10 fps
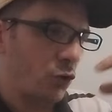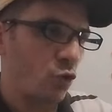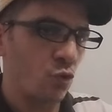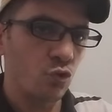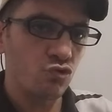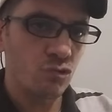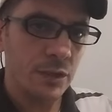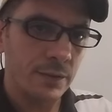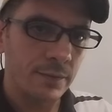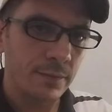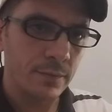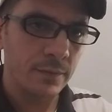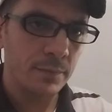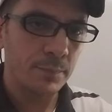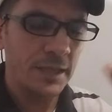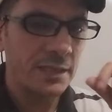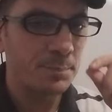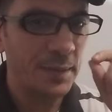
Perception of the